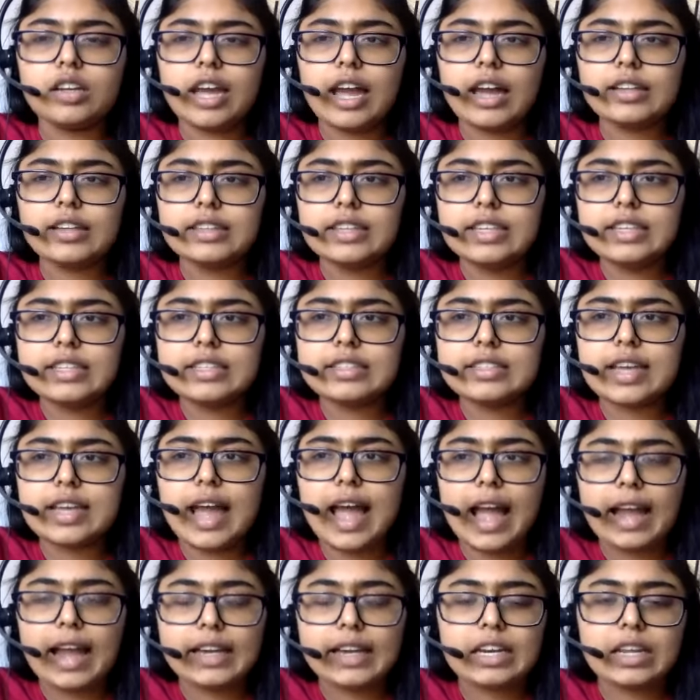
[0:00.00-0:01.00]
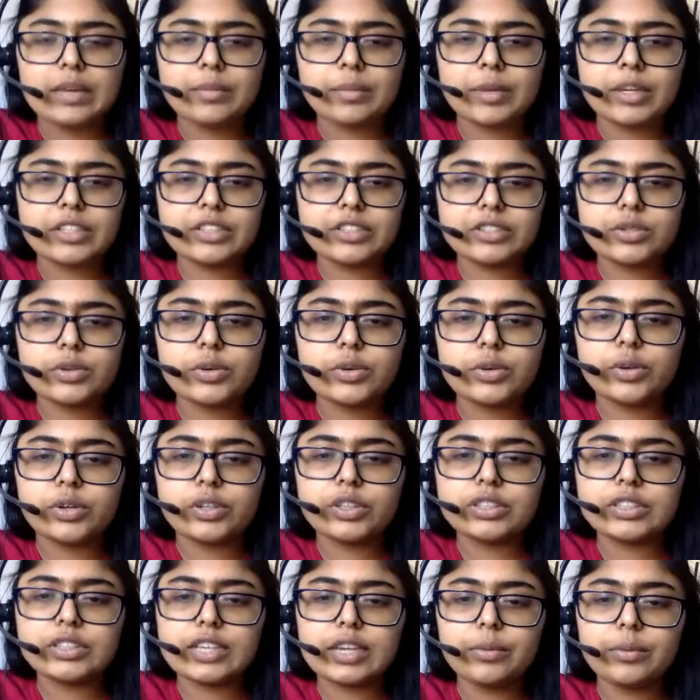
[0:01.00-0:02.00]
these academic
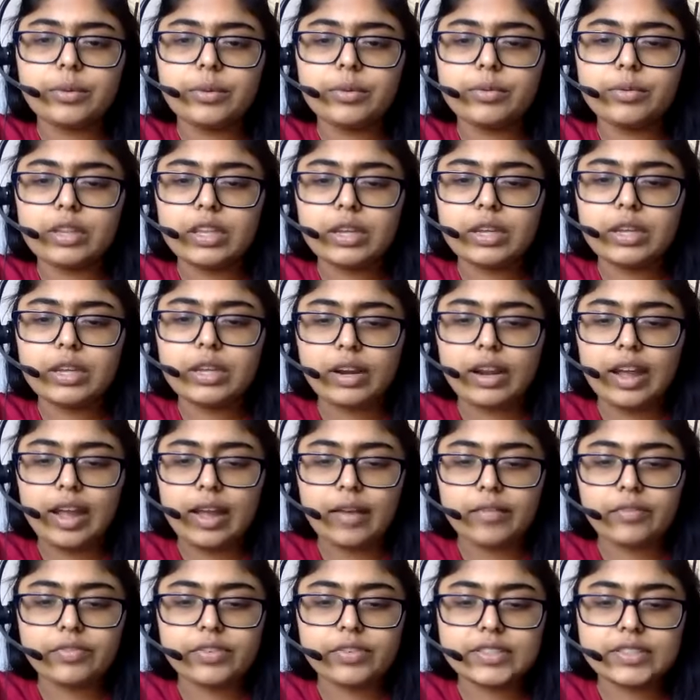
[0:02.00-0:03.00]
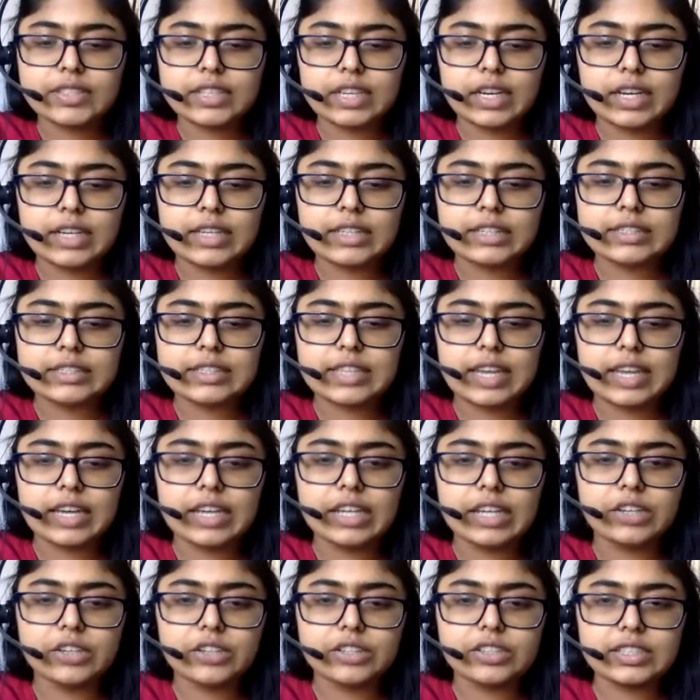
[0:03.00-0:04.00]
scores. And we really want to emphasize
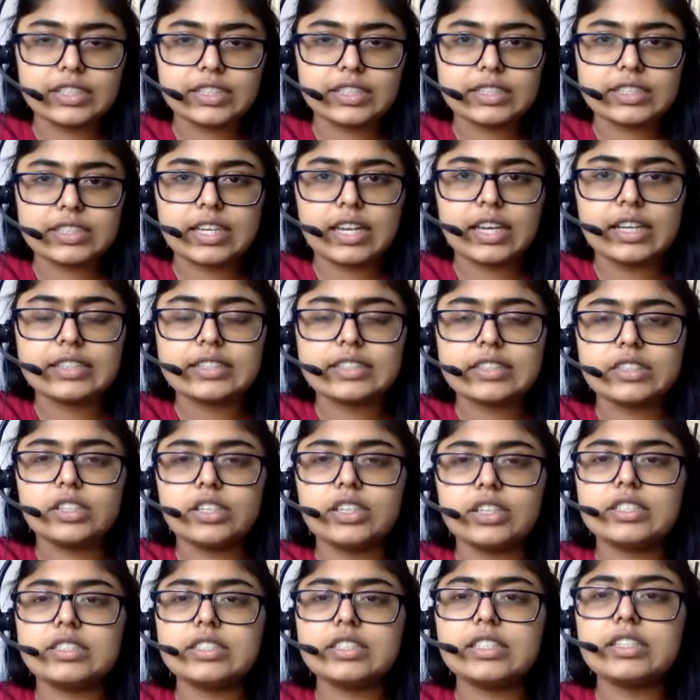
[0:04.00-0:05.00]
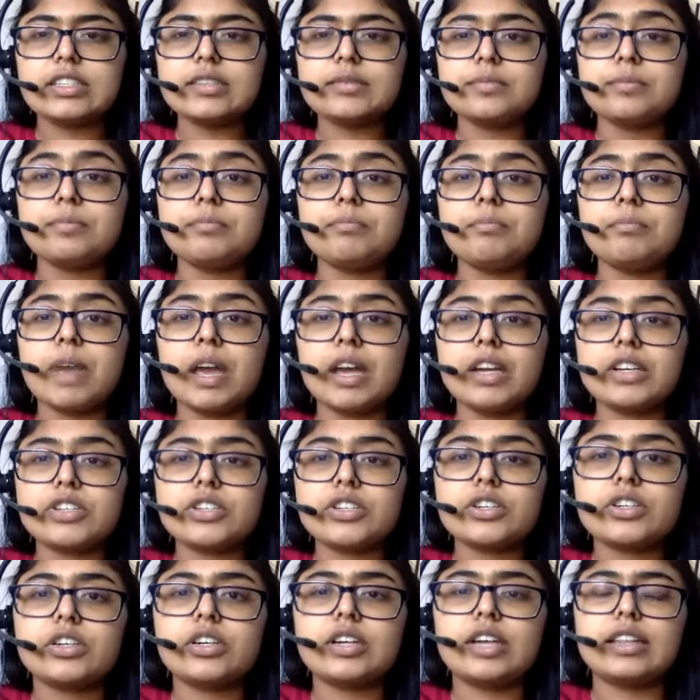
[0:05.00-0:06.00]
that your success isn't
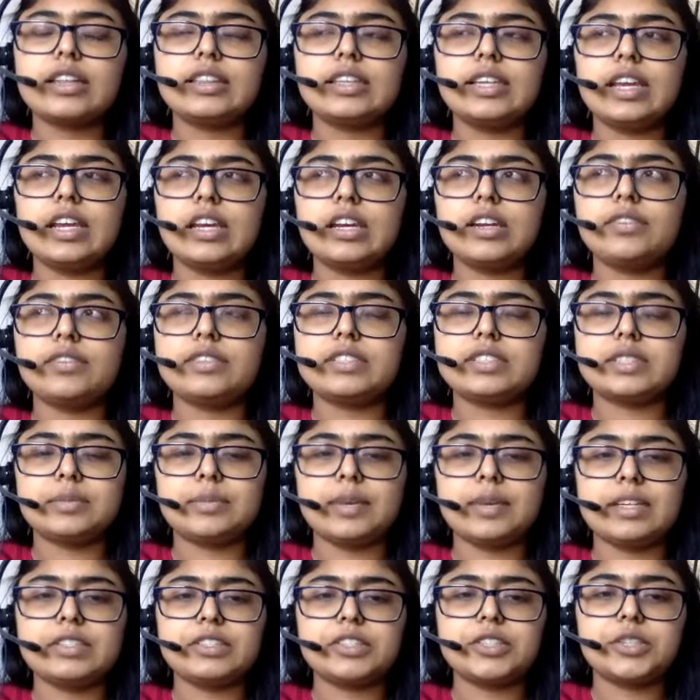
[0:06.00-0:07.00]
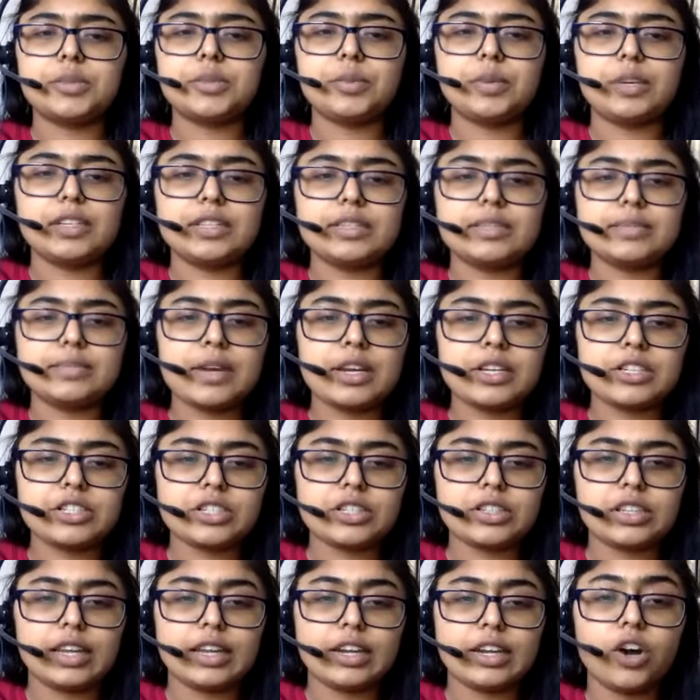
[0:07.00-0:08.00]
measured at the end of a semester, but is
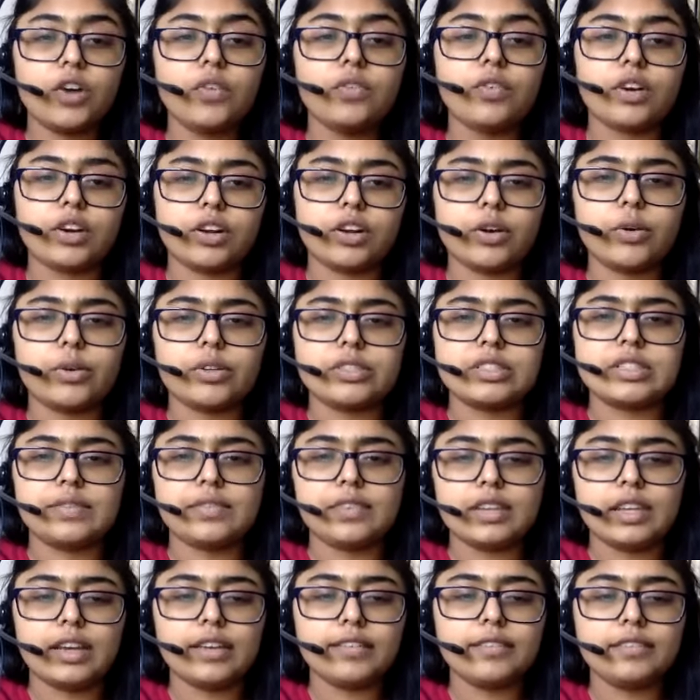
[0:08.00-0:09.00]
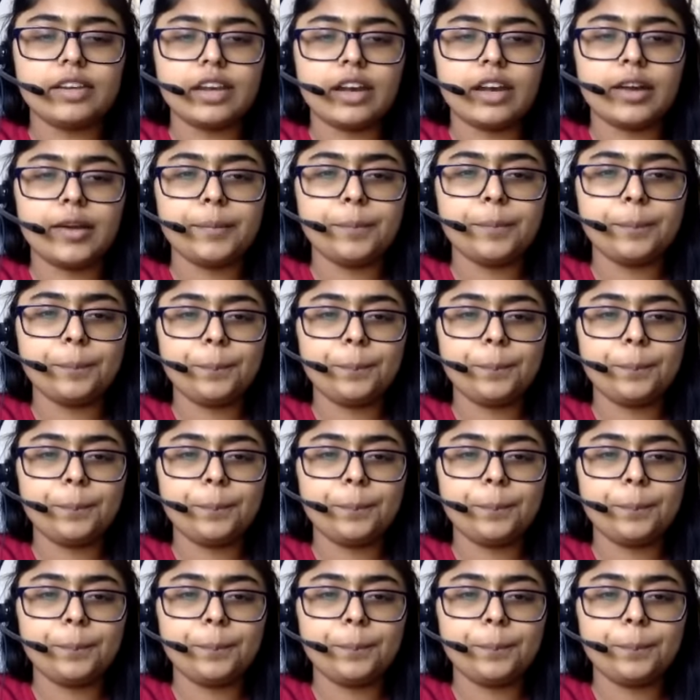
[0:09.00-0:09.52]
measured like over a course of a lifetime.